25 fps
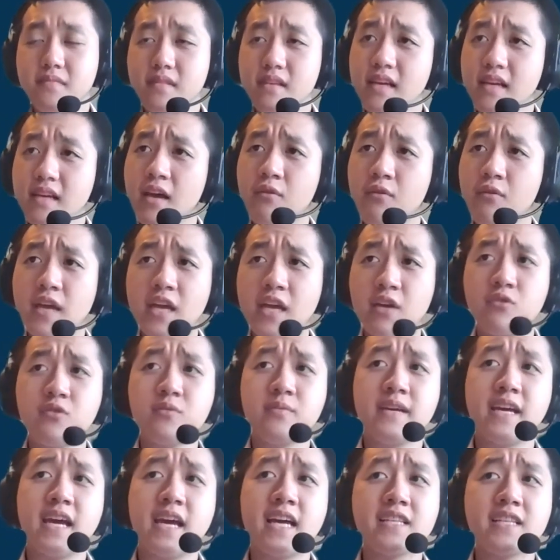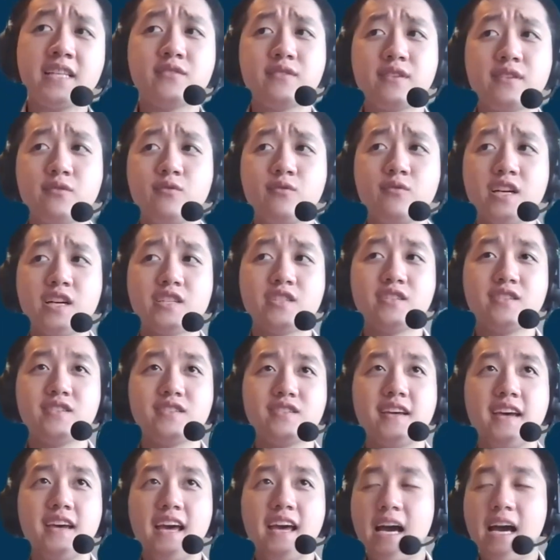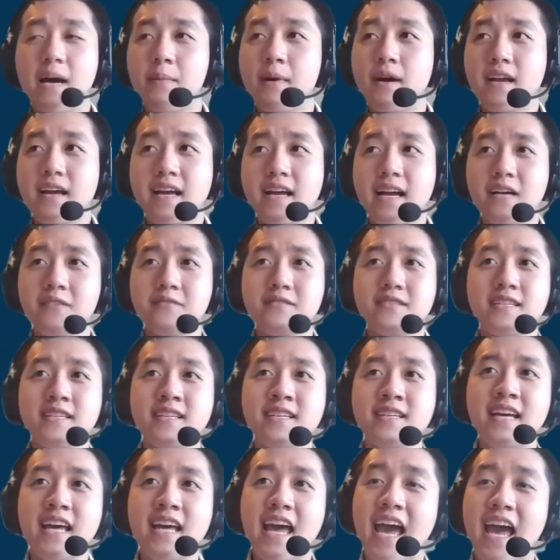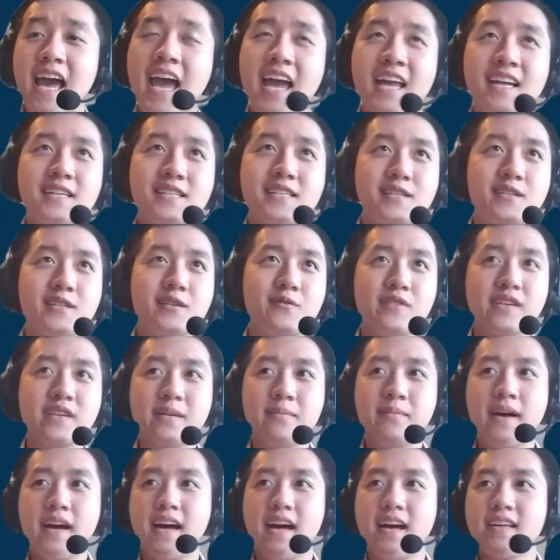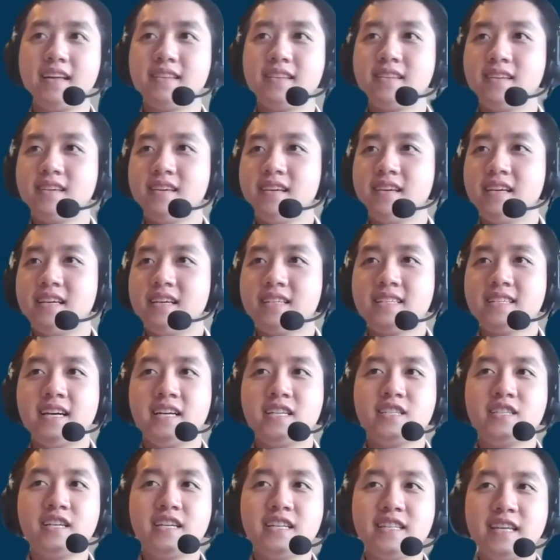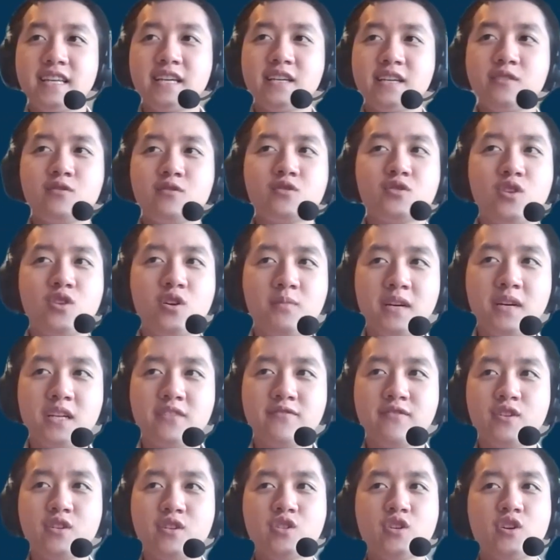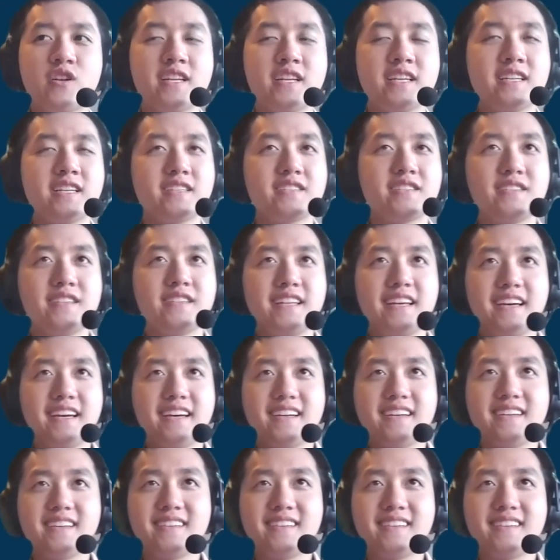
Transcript: and he will be answering questions about accounting and its career path. Sanjay, thank you so much for joining us today.